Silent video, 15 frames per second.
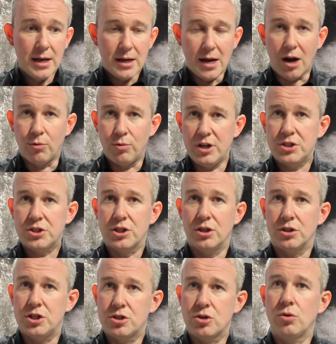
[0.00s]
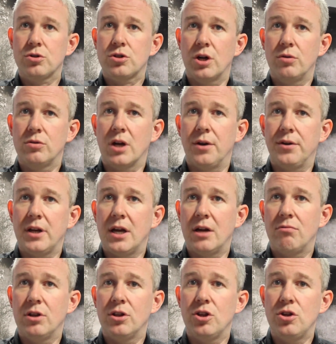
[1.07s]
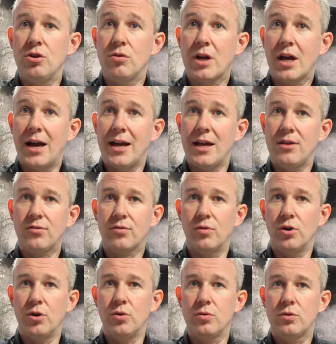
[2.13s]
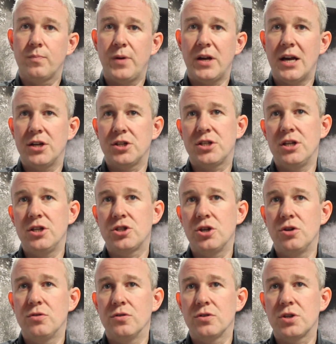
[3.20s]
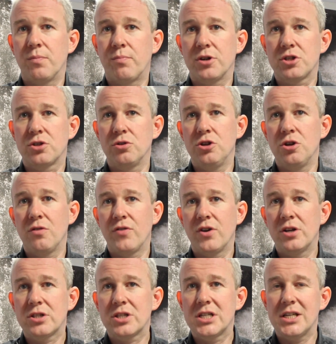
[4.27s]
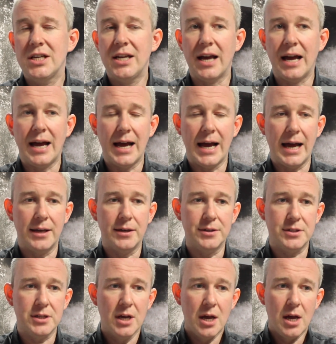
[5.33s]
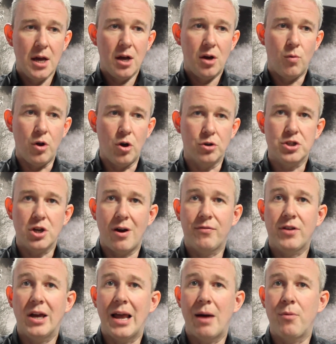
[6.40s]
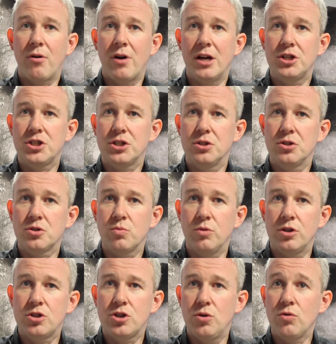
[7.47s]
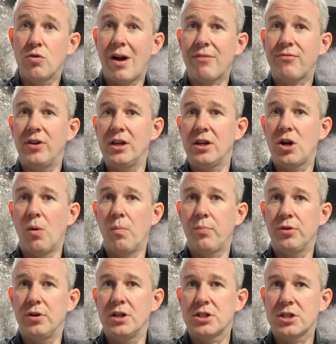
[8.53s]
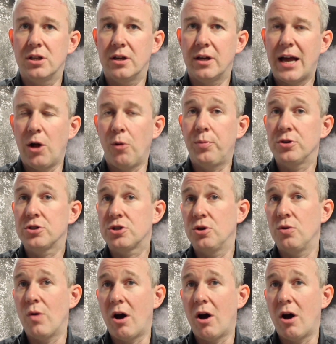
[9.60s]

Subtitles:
our research is also done here in the UK through PhD students at Bristol University, and we also have collaborations with 2 graphene companies that help us do